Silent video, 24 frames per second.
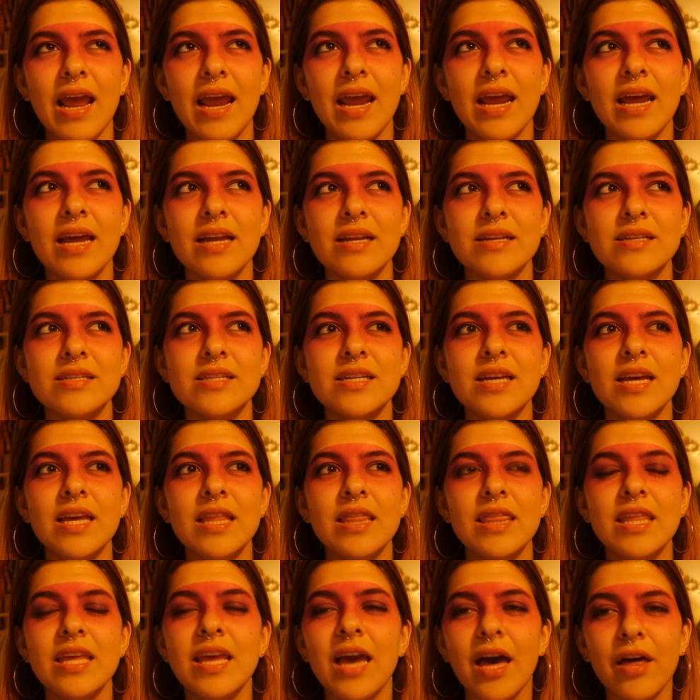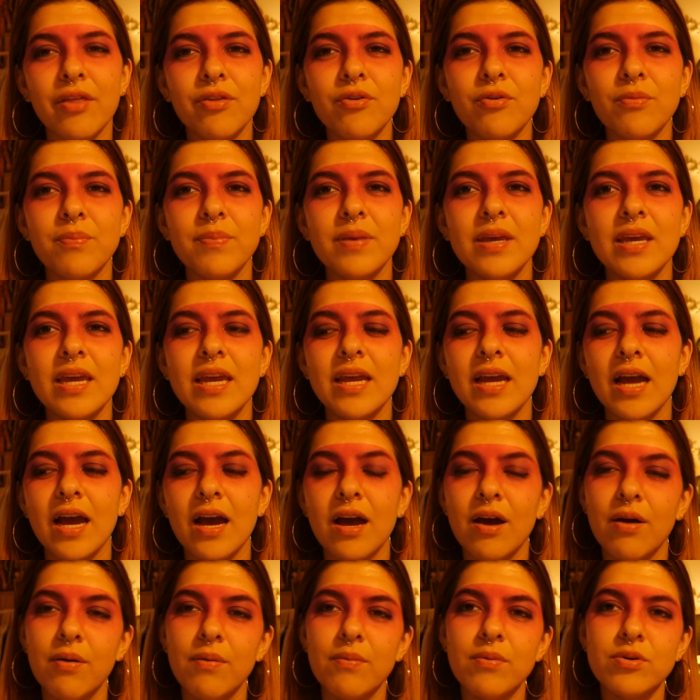and the other being
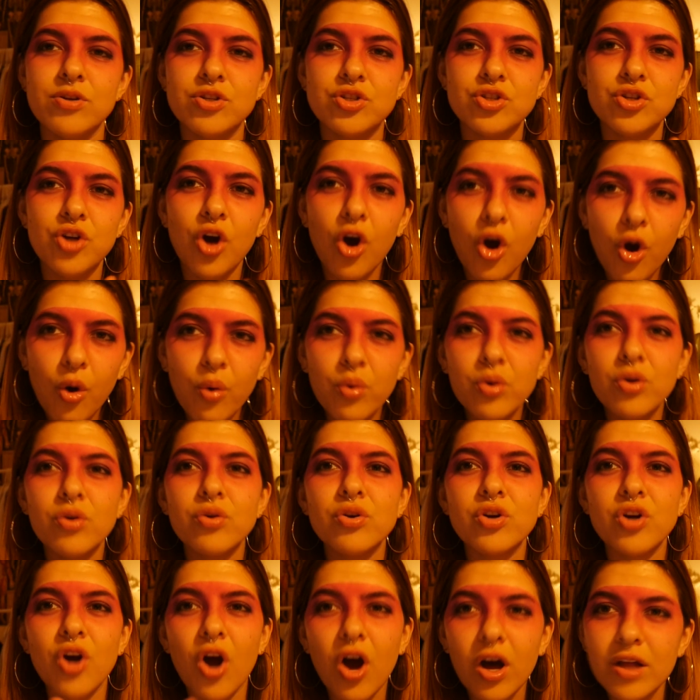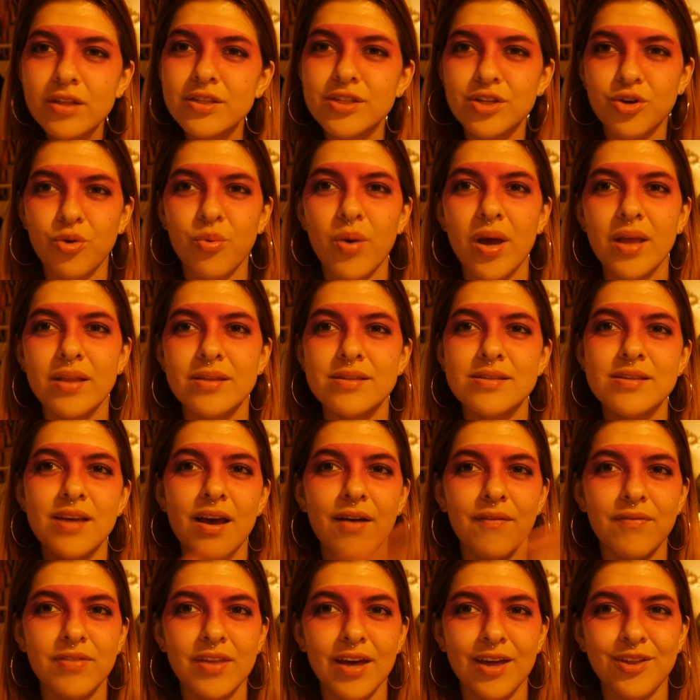a total consequence
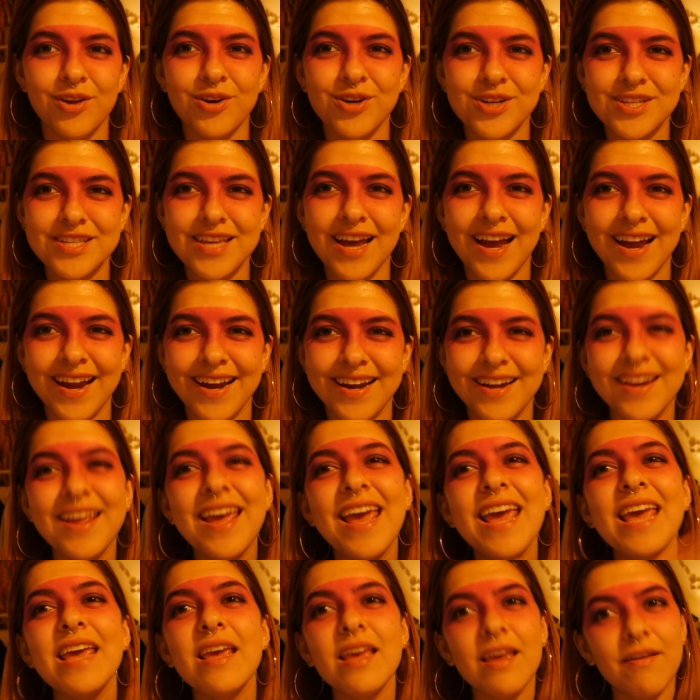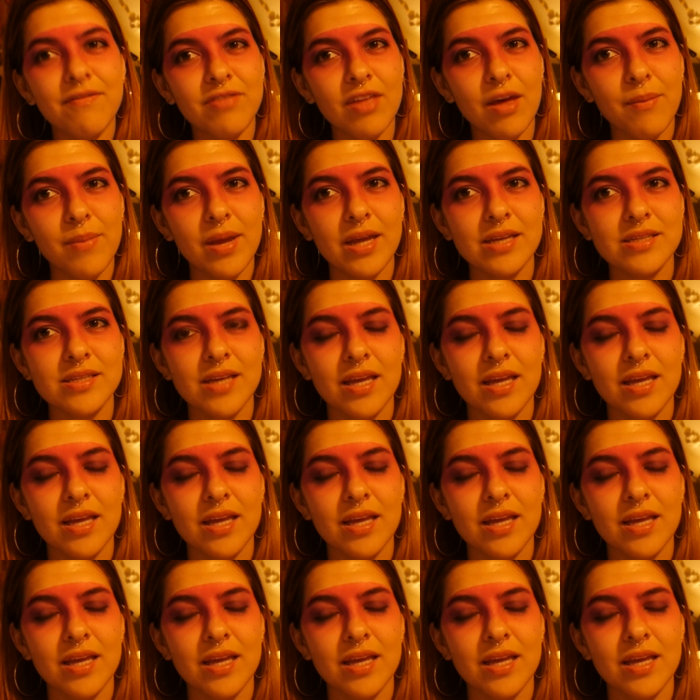of the other side, if that makes